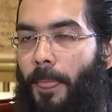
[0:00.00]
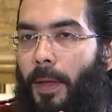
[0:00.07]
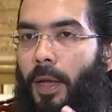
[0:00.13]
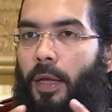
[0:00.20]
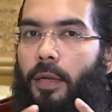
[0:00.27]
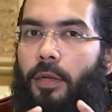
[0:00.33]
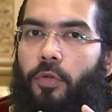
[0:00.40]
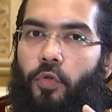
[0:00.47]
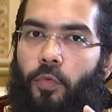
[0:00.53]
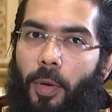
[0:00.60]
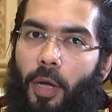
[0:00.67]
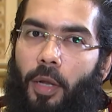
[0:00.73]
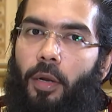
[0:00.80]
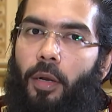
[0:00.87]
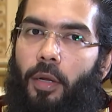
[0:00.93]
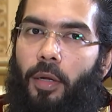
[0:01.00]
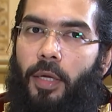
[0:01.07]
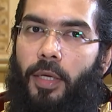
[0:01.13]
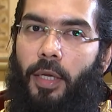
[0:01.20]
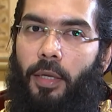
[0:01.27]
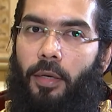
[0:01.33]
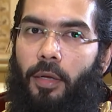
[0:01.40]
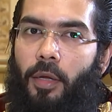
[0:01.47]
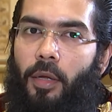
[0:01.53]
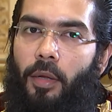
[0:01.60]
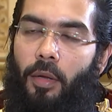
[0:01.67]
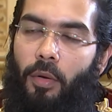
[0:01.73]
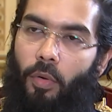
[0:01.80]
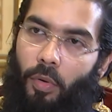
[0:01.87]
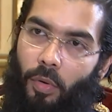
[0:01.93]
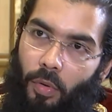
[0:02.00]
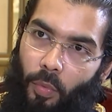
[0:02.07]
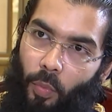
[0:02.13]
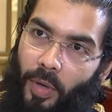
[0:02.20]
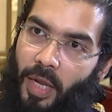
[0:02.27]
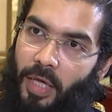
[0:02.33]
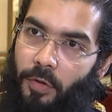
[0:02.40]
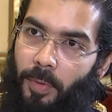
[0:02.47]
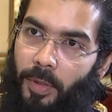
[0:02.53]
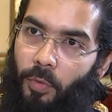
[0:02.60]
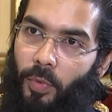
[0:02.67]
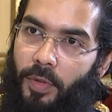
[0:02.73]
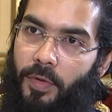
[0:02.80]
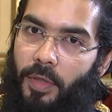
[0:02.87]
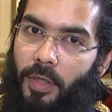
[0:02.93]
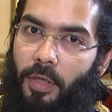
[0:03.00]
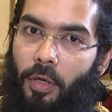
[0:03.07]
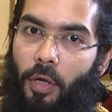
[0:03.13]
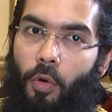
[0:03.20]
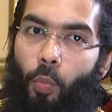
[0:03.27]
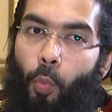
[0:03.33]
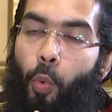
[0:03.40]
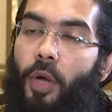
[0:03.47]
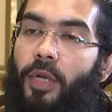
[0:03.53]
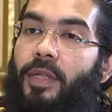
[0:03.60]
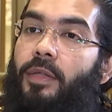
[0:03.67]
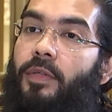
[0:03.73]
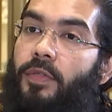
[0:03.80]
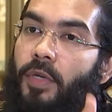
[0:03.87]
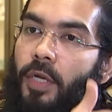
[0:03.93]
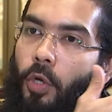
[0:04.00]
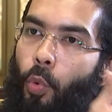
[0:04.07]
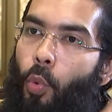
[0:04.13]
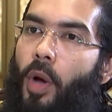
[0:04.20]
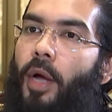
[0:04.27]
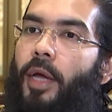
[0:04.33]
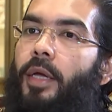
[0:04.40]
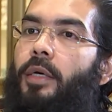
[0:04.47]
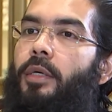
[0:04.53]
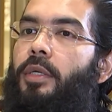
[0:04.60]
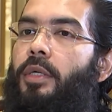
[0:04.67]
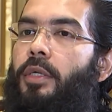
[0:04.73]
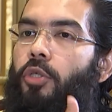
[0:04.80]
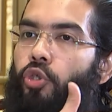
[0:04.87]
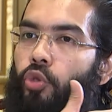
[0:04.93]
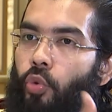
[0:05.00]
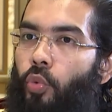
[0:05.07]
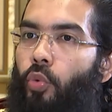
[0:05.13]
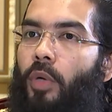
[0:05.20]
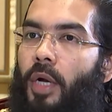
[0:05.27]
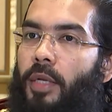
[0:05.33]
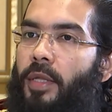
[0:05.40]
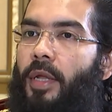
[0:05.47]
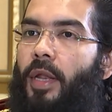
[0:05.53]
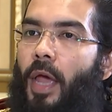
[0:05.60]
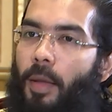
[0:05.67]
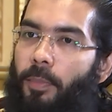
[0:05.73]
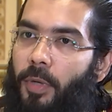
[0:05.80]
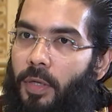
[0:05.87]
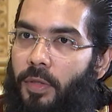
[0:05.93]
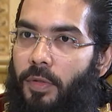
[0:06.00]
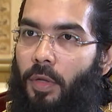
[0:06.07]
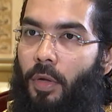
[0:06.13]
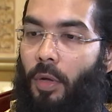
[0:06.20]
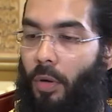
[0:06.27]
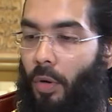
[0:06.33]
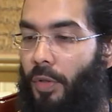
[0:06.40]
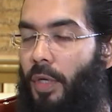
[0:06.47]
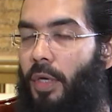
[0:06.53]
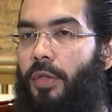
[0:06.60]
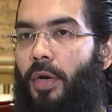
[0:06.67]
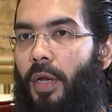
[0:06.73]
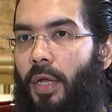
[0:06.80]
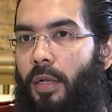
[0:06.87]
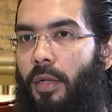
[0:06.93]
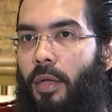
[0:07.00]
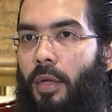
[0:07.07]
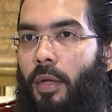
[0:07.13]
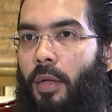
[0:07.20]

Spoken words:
And subhanAllah, again, on one aspect we see what is required to attain happiness. On the other hand,